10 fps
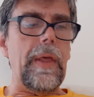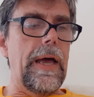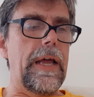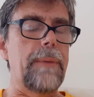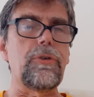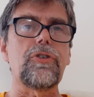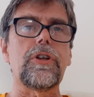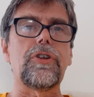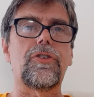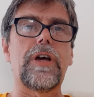And I'm just
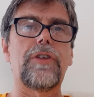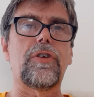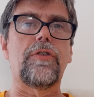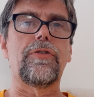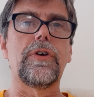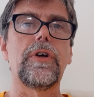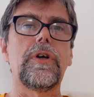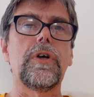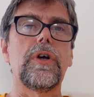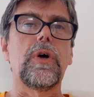going to start
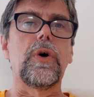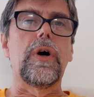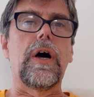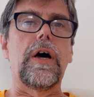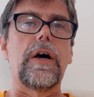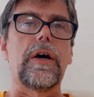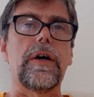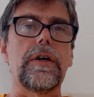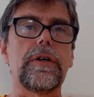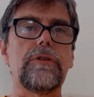off
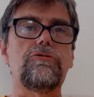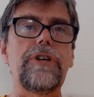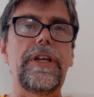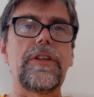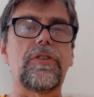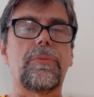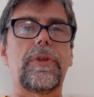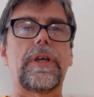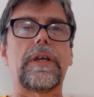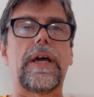reading
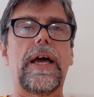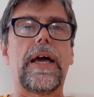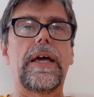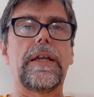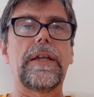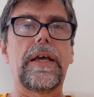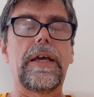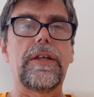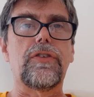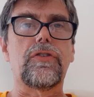something, and
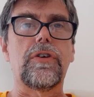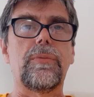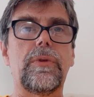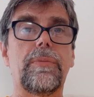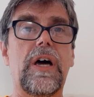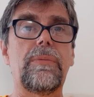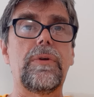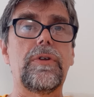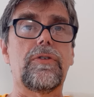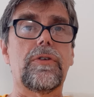it's from the
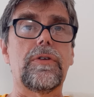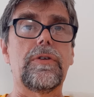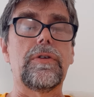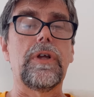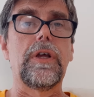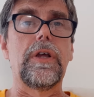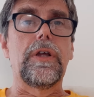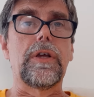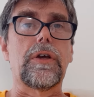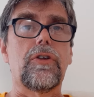Bible. It's in
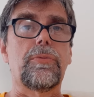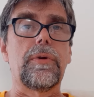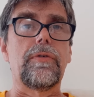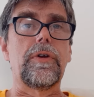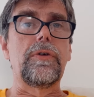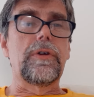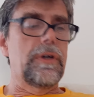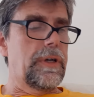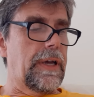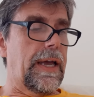the Gospel of Luke,
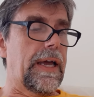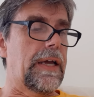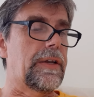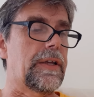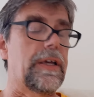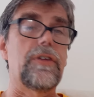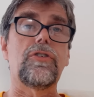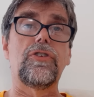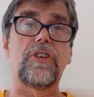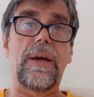and
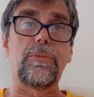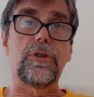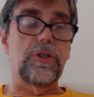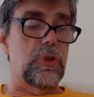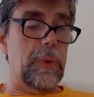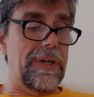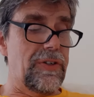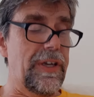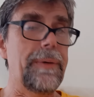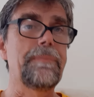it's in chapter
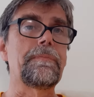20.